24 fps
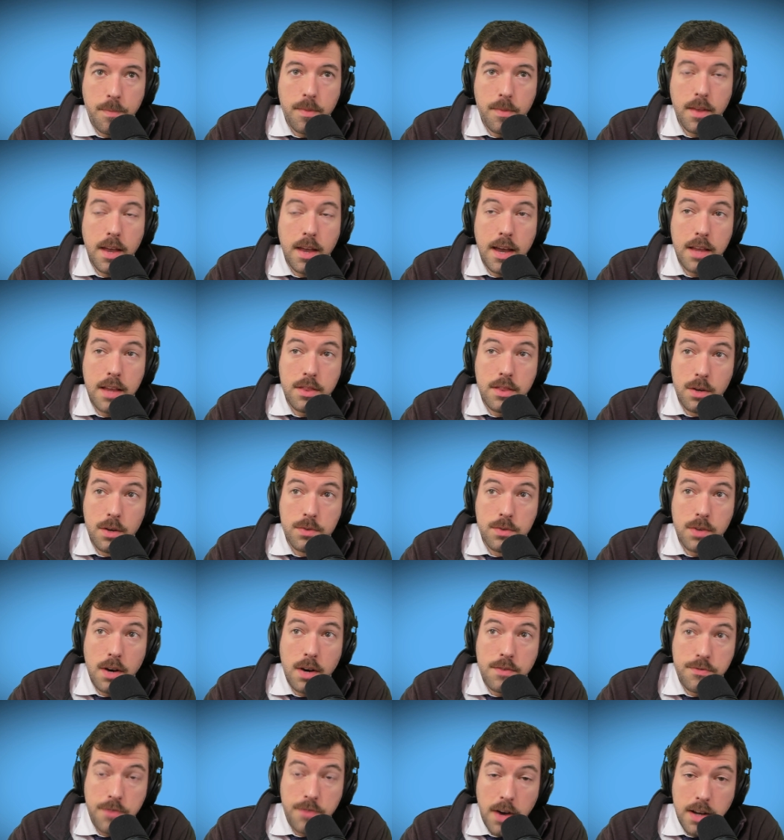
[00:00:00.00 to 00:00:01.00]
And those are
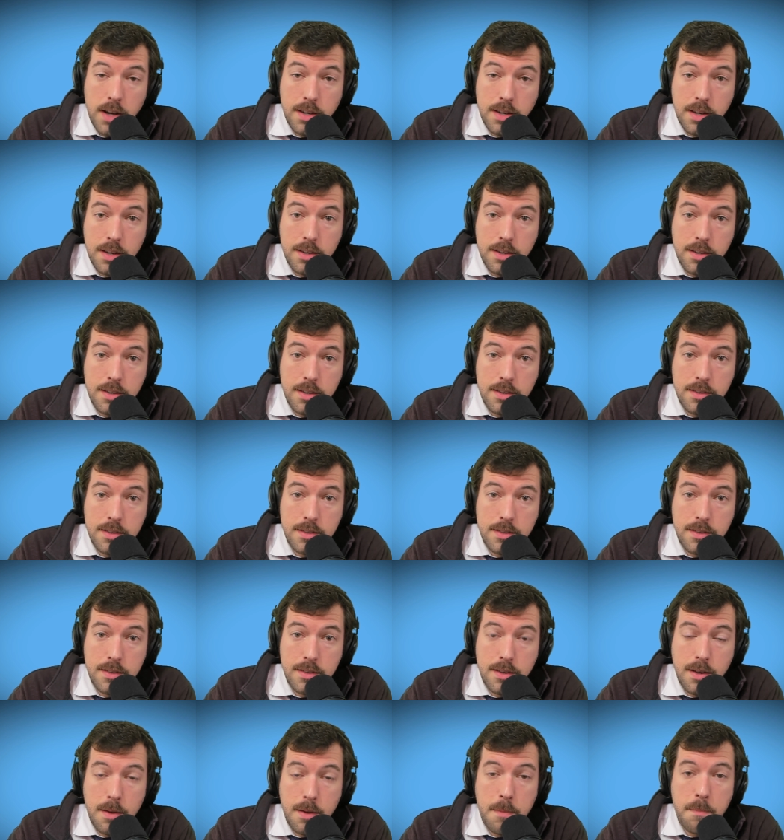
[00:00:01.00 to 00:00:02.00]
funded
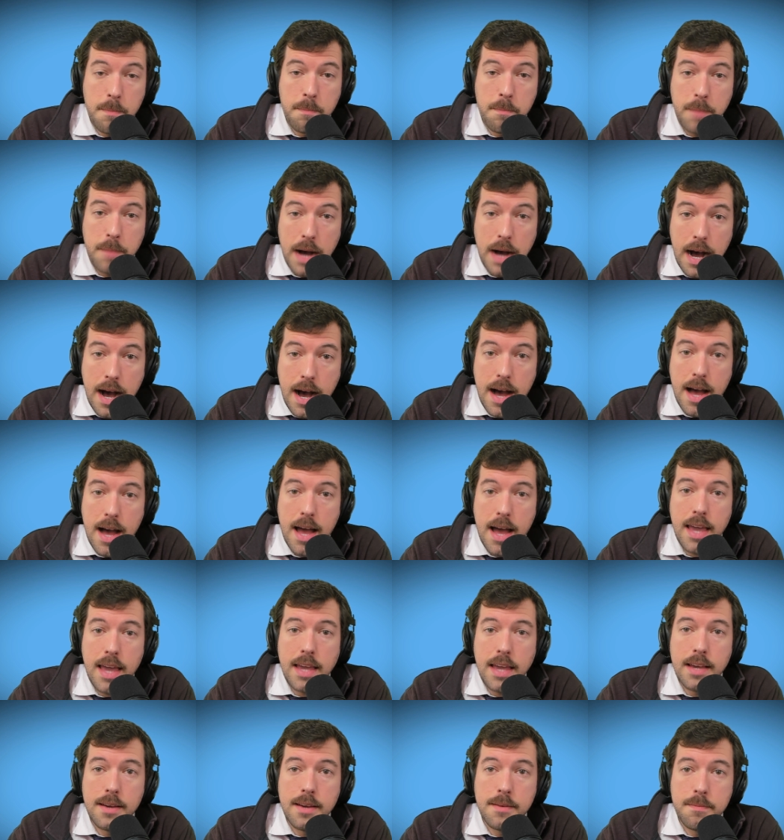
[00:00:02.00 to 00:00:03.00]

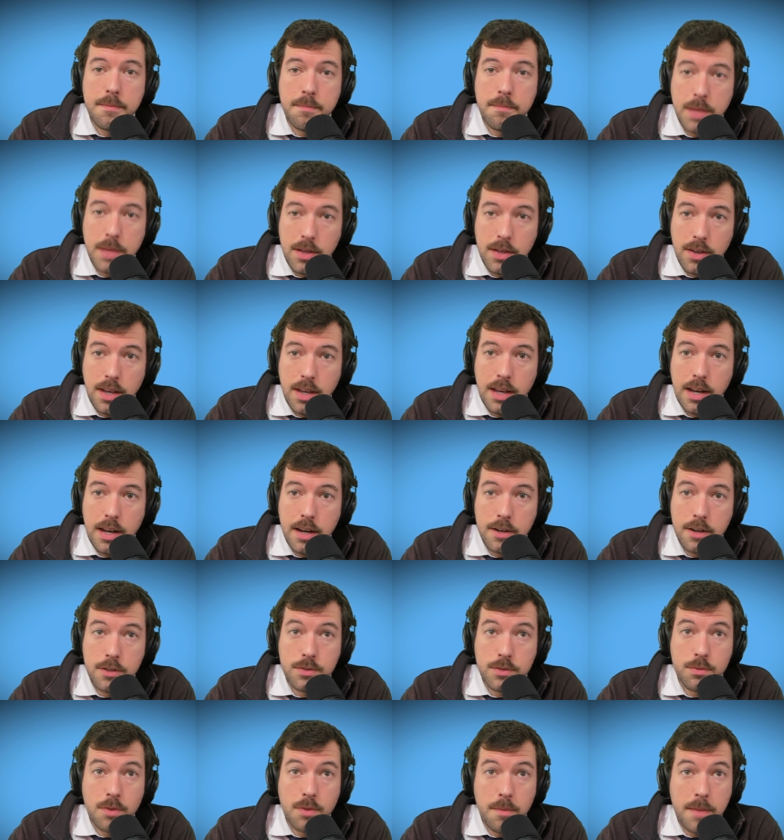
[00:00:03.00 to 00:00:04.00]
by
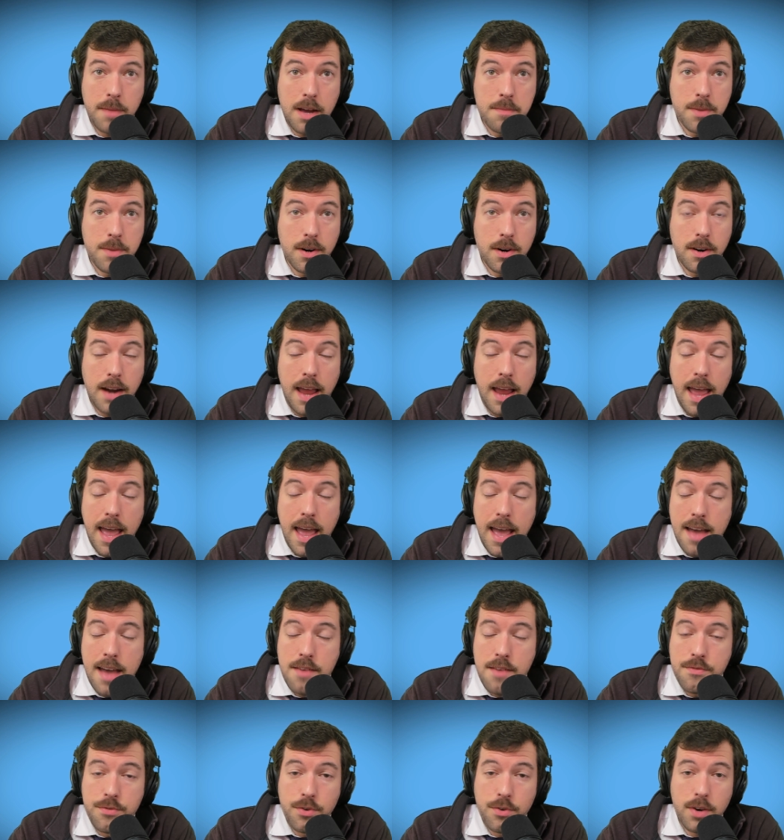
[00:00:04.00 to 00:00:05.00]
billionaires. Remember,
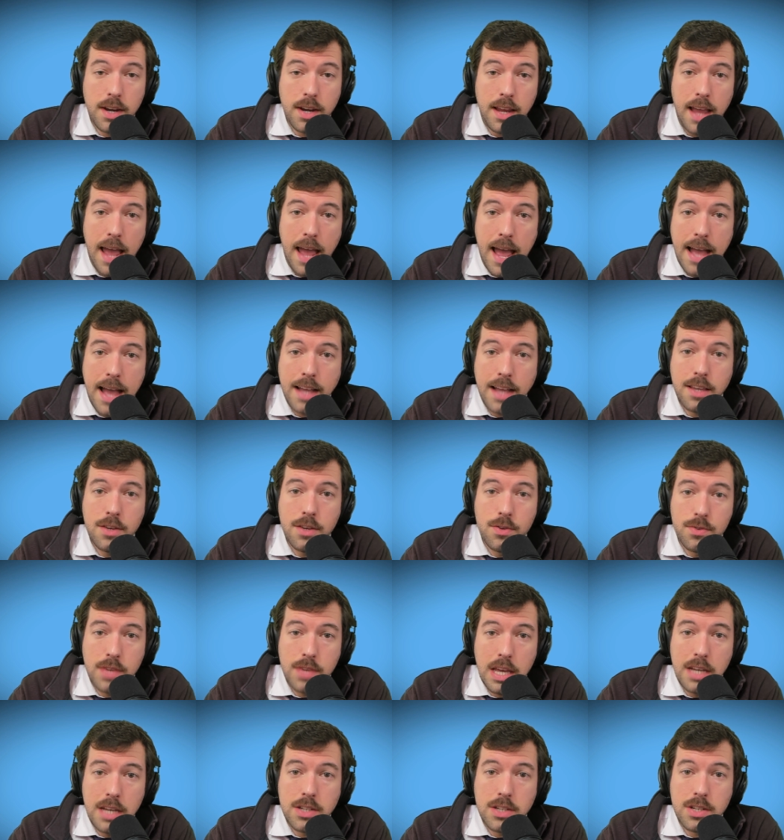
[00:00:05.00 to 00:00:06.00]
every
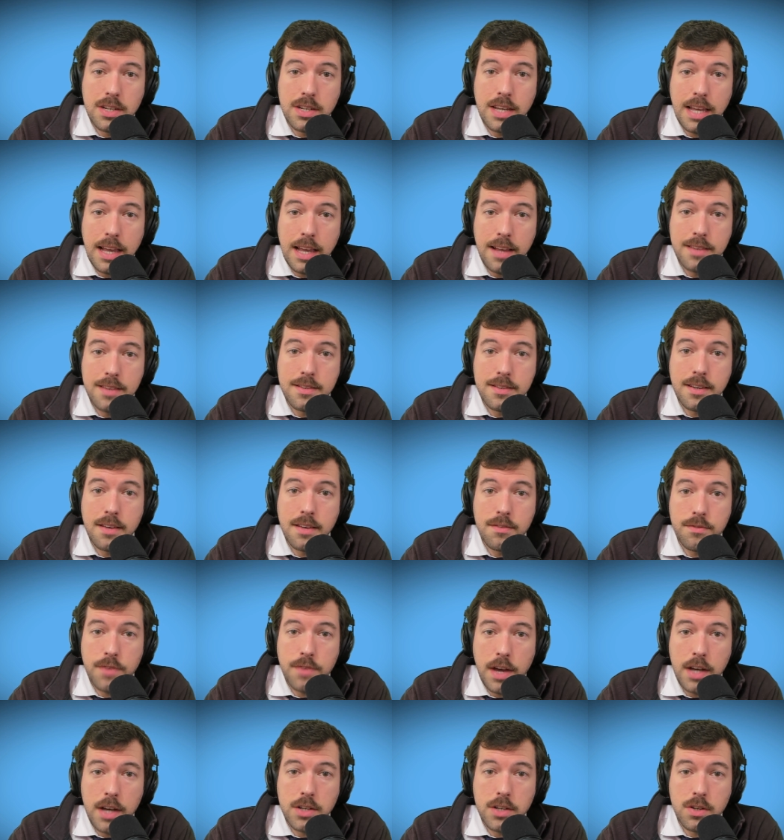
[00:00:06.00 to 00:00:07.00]
accusation is a
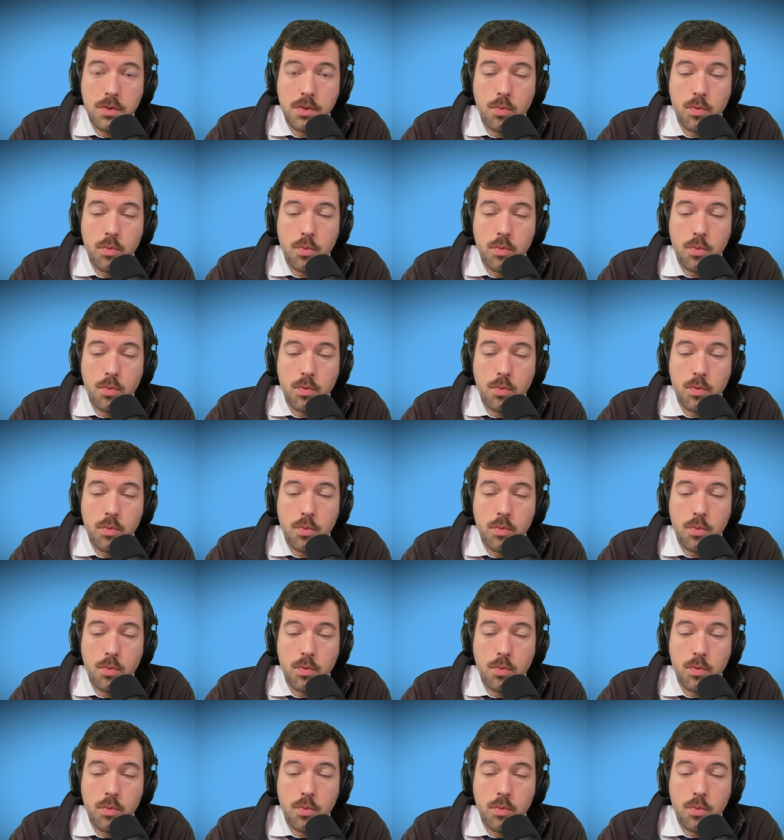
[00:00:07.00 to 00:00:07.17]
confession.